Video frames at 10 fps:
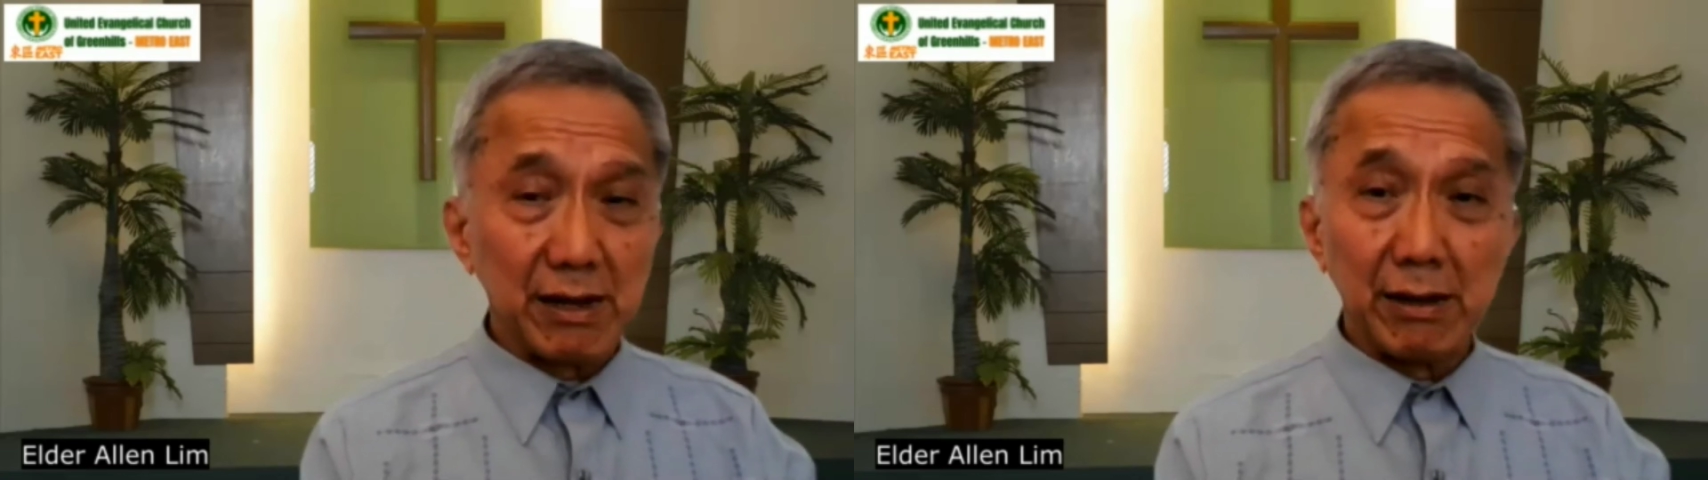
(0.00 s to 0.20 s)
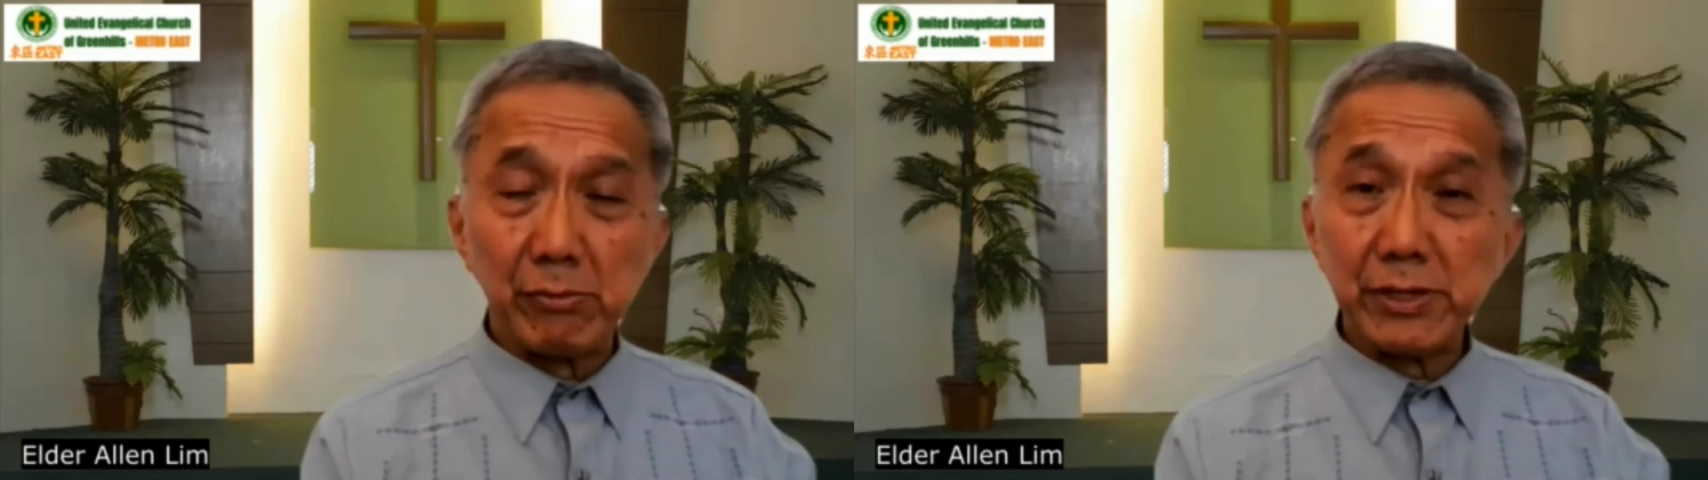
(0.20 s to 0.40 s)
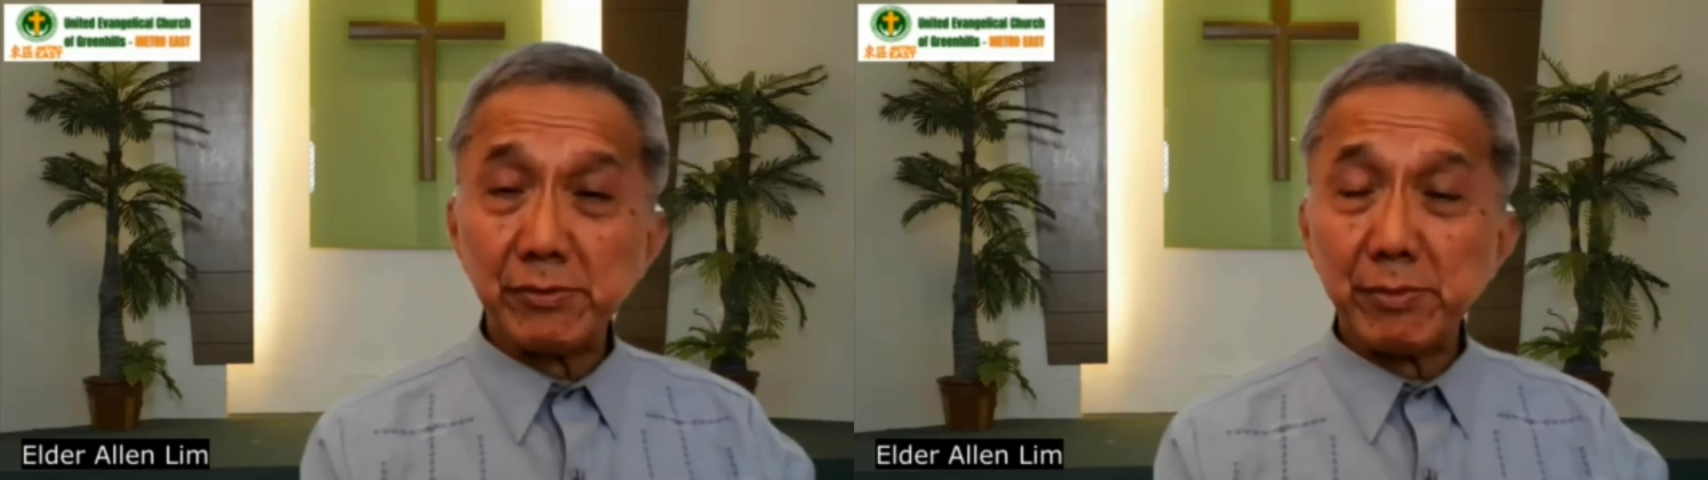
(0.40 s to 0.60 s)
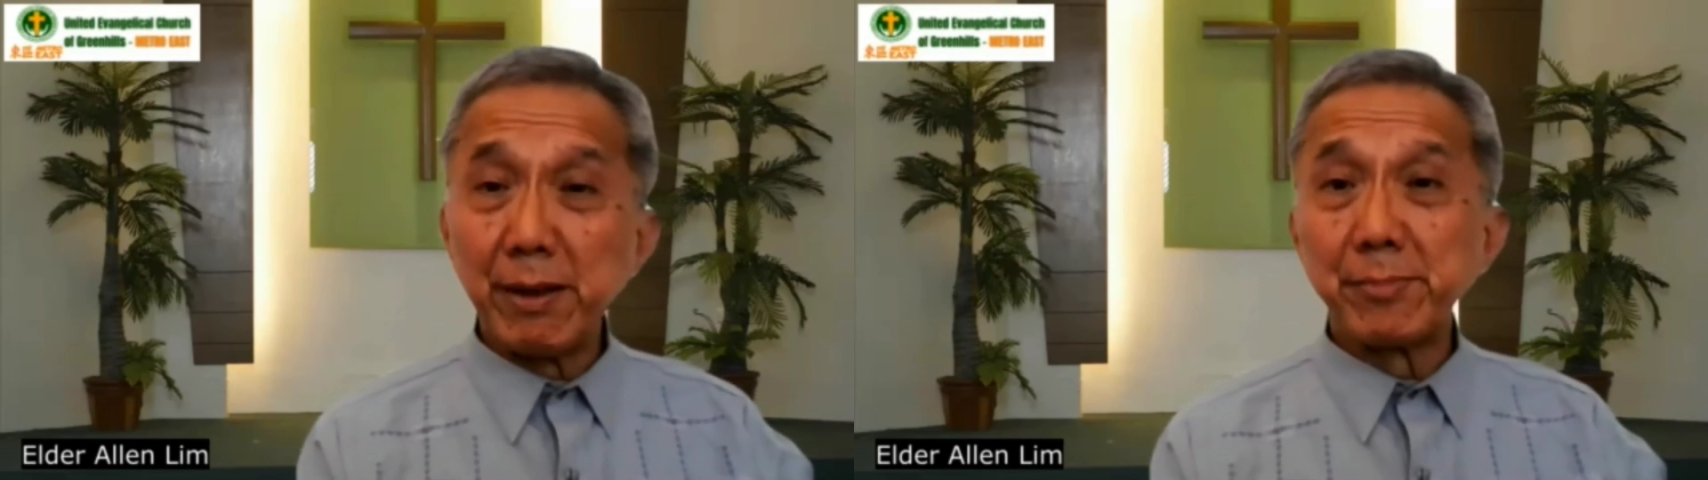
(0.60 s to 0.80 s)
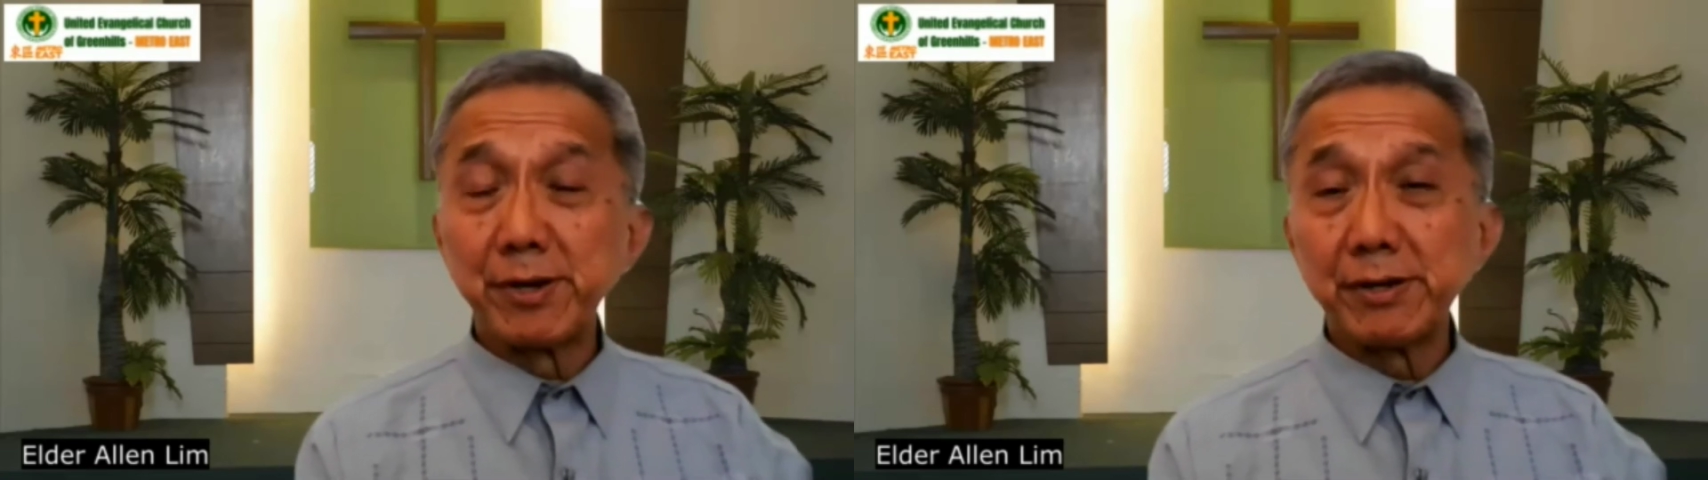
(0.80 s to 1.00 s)
We
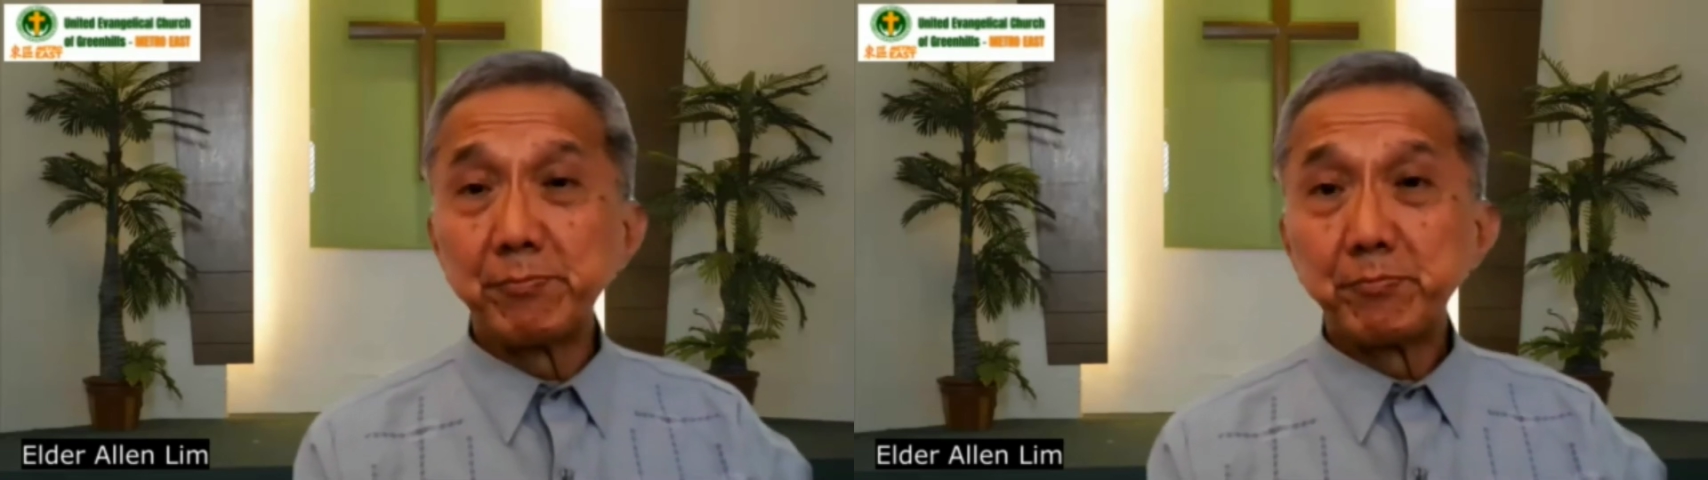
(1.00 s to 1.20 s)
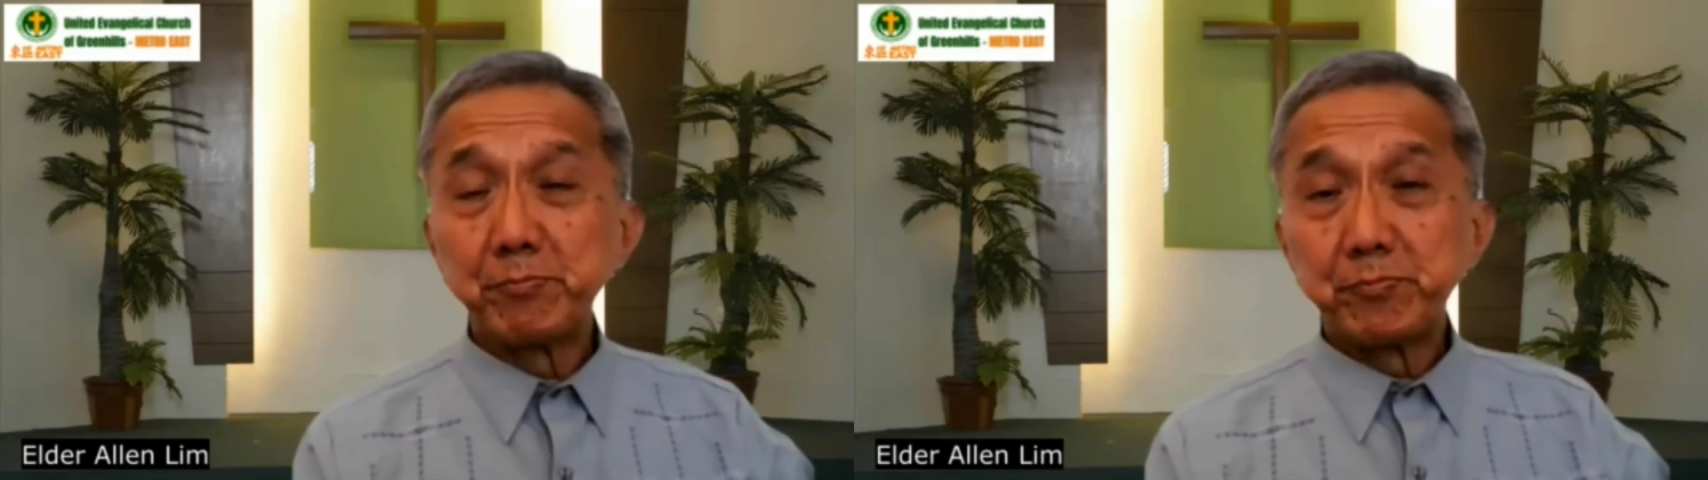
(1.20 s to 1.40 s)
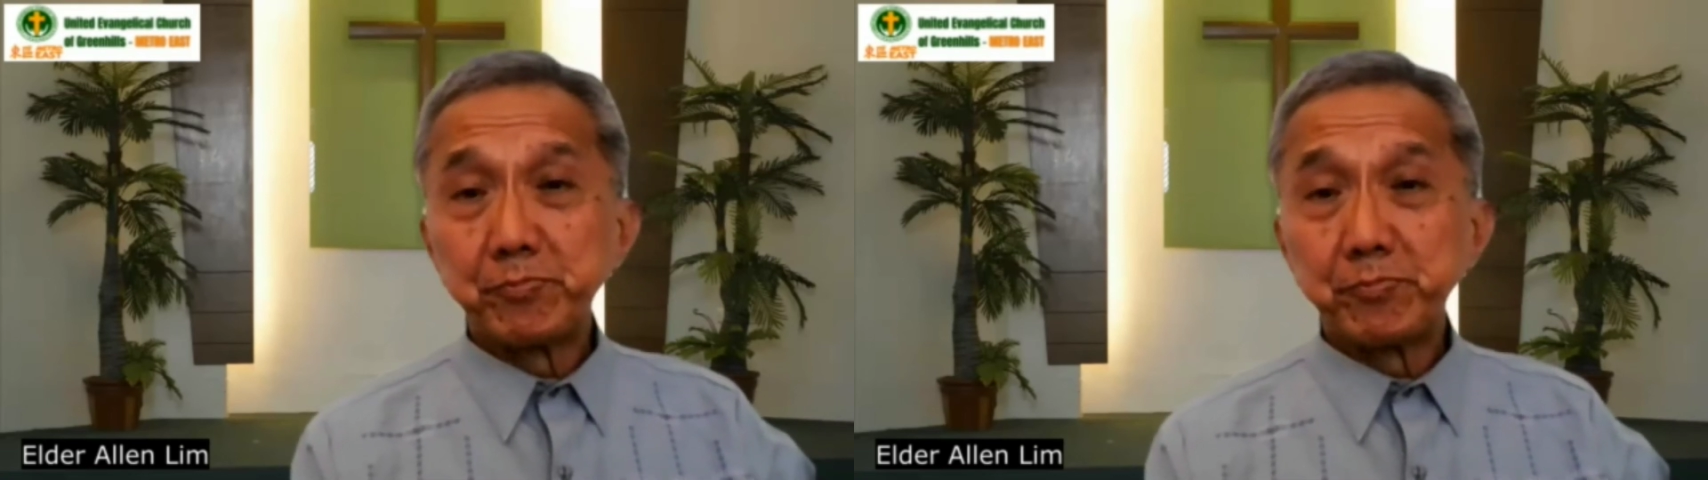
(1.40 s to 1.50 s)
remember